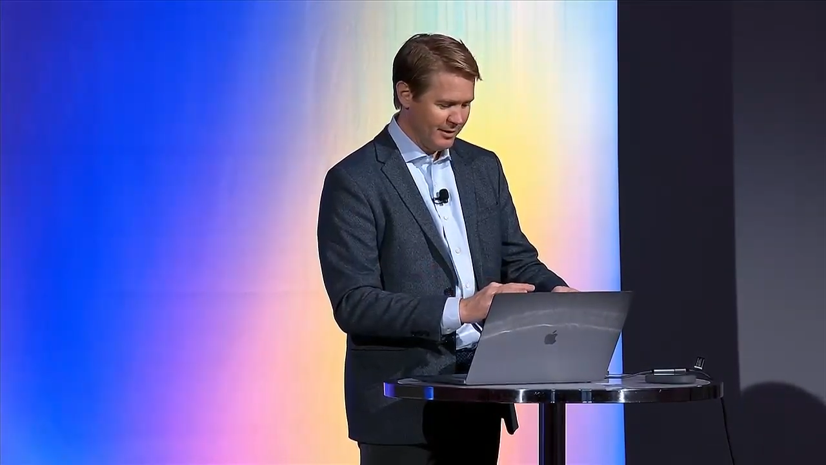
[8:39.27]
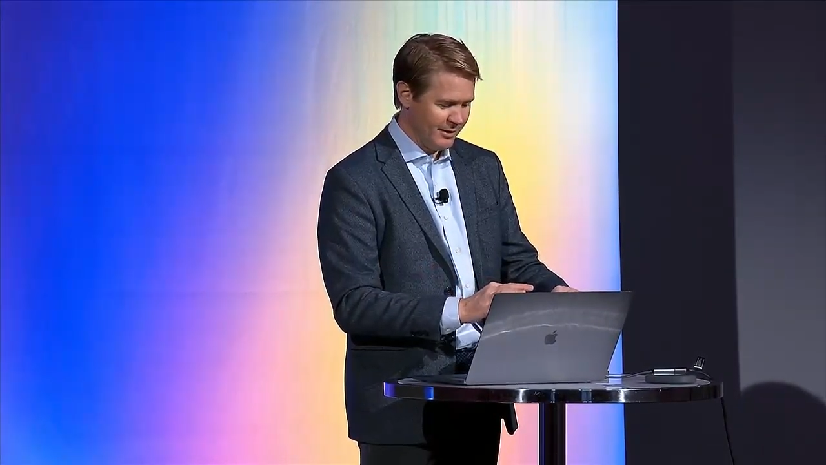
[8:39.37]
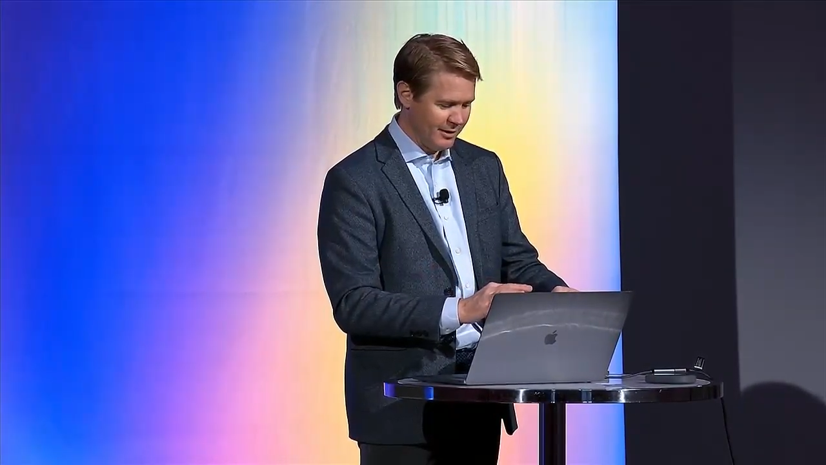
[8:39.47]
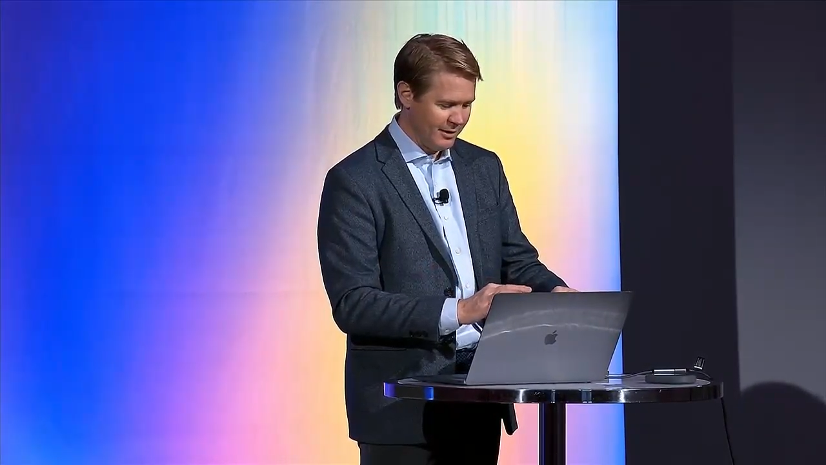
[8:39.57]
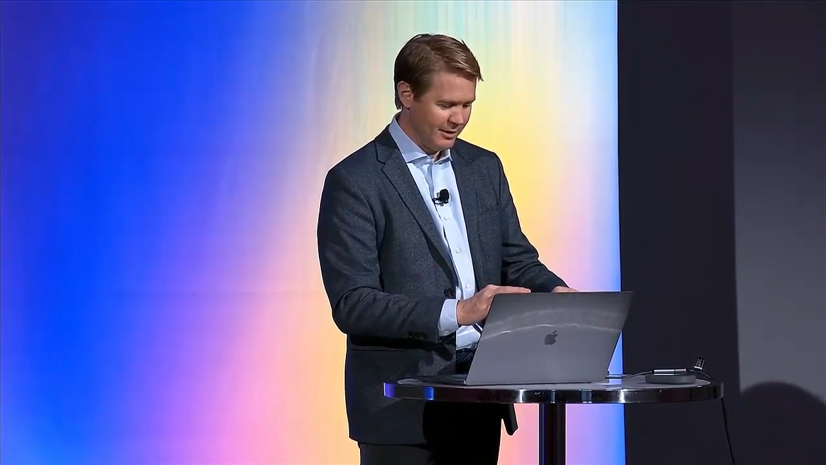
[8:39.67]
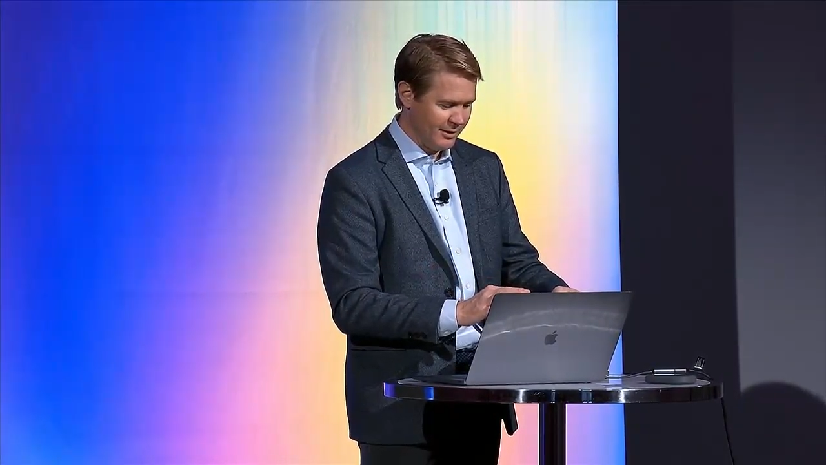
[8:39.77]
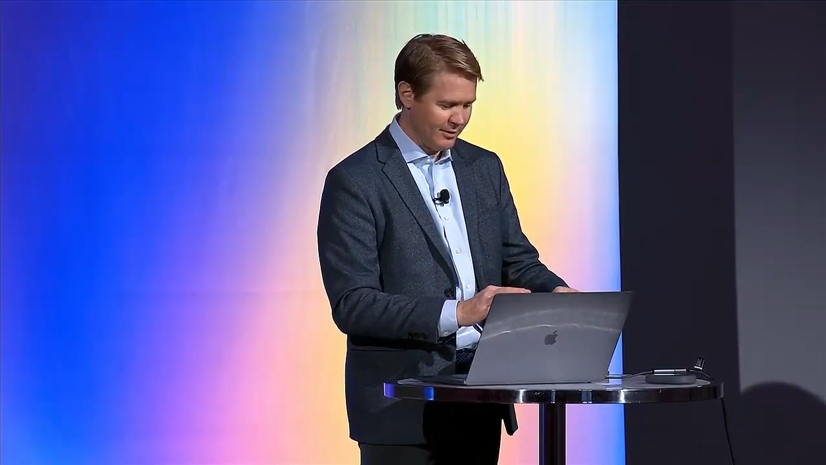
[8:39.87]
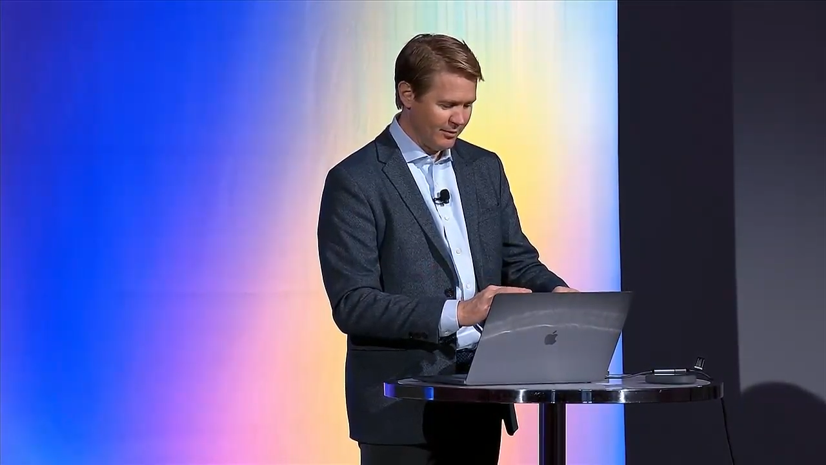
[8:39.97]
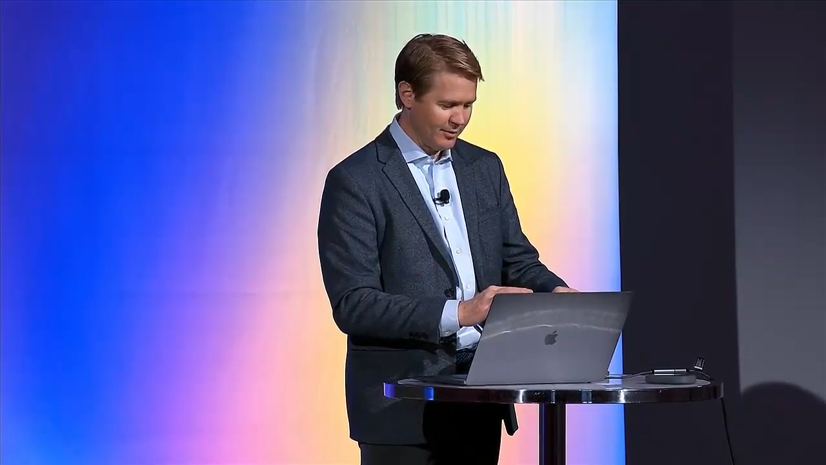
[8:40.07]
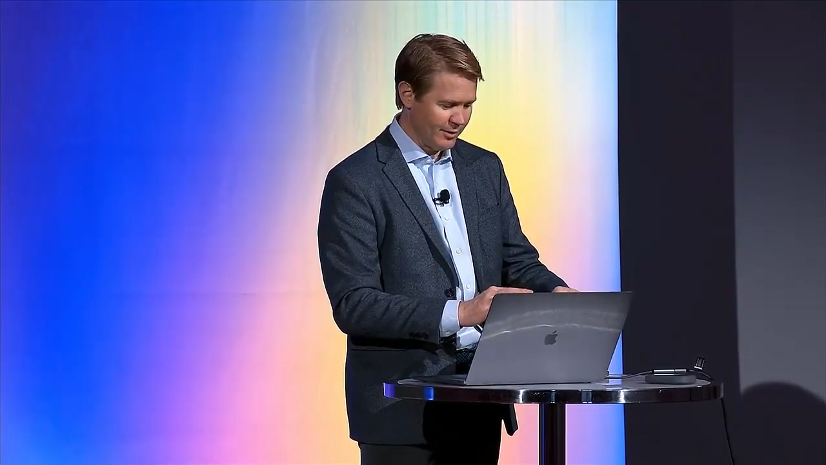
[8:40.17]

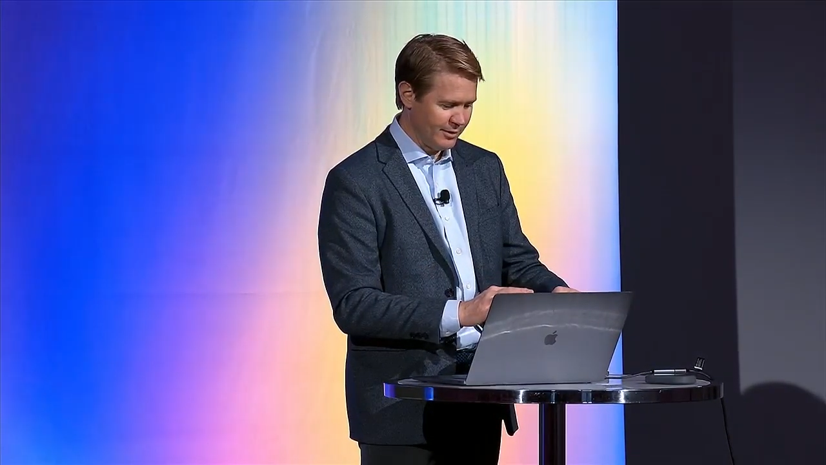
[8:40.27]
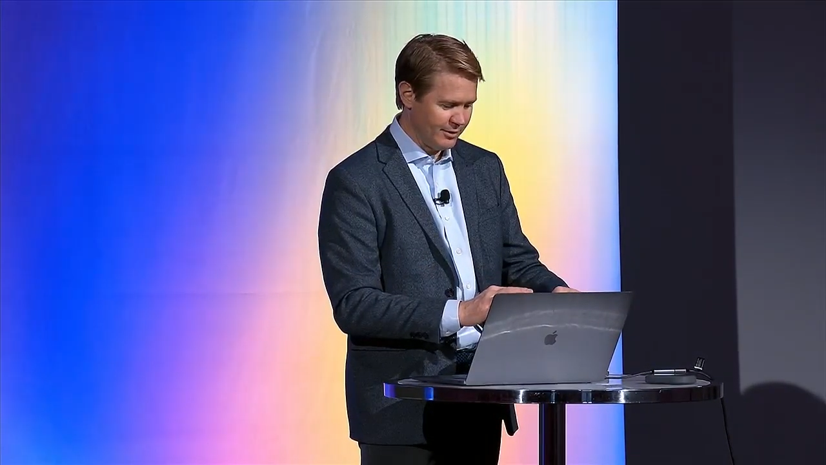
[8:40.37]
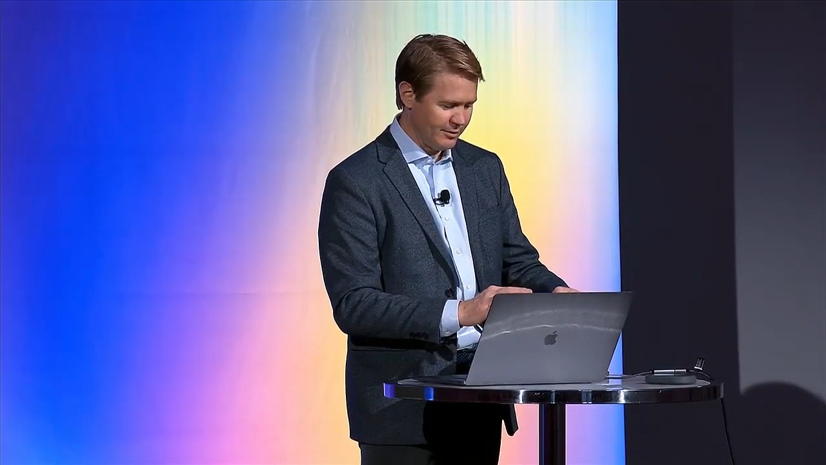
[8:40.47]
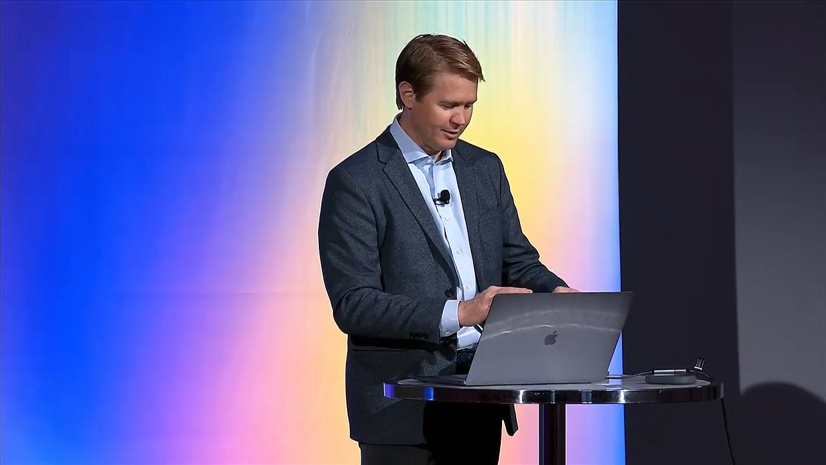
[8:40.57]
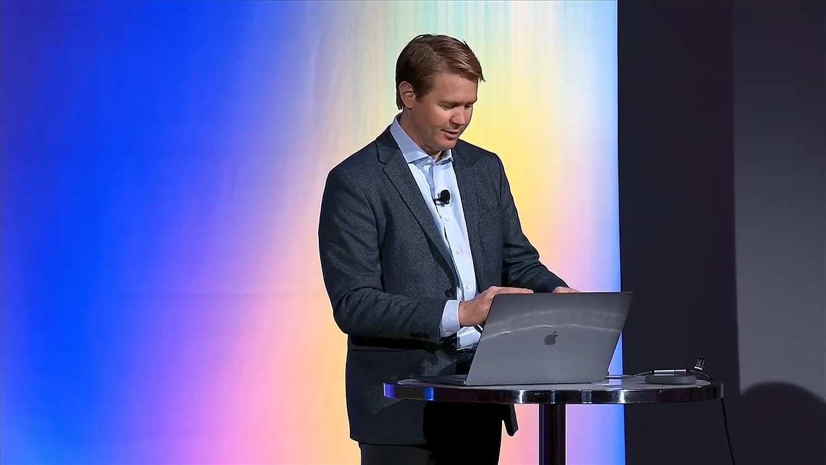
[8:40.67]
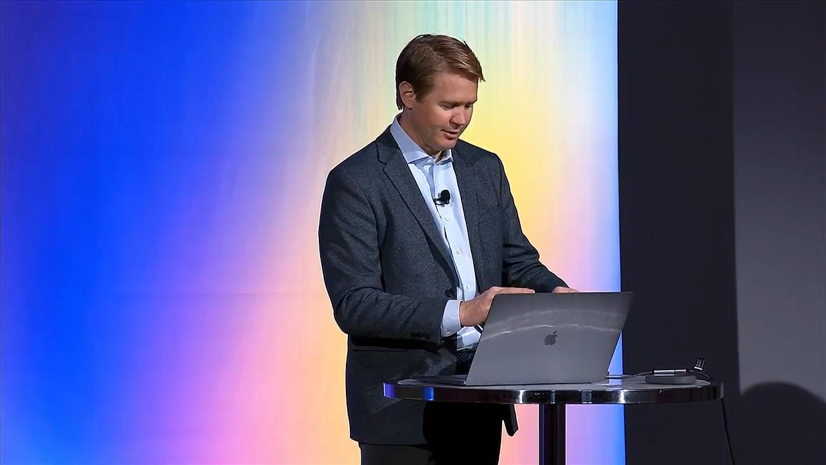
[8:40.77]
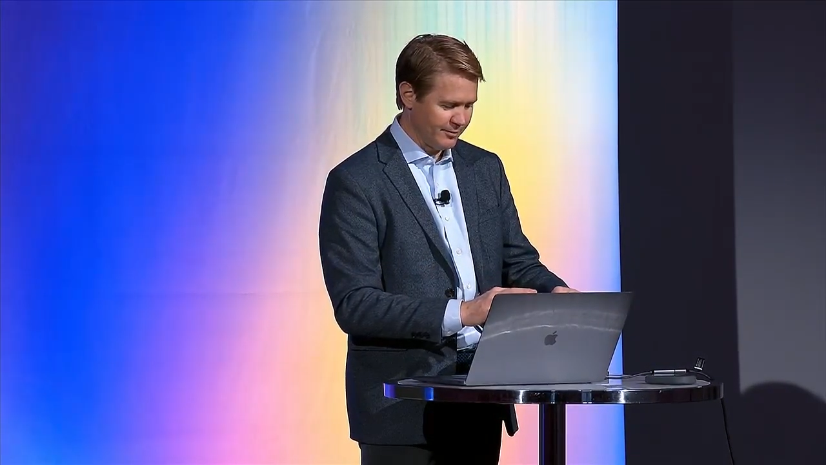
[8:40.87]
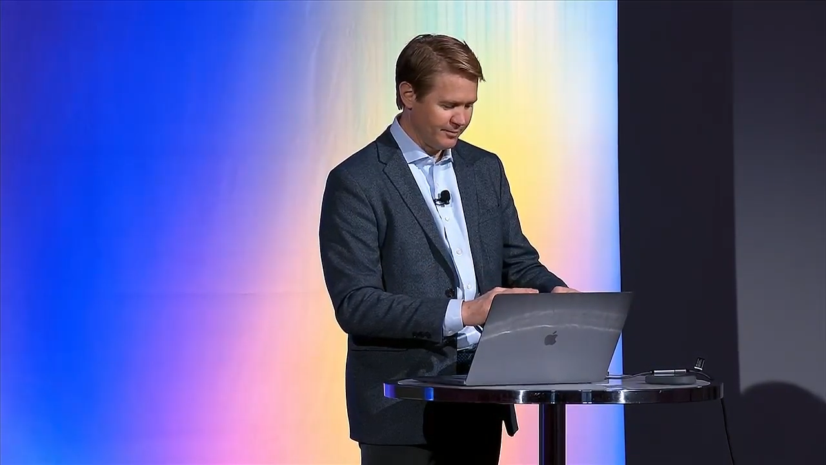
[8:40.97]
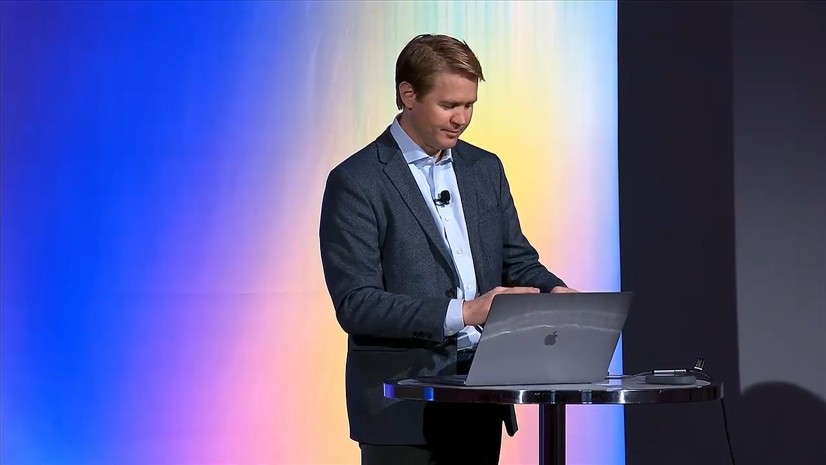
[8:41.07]
What do I do here?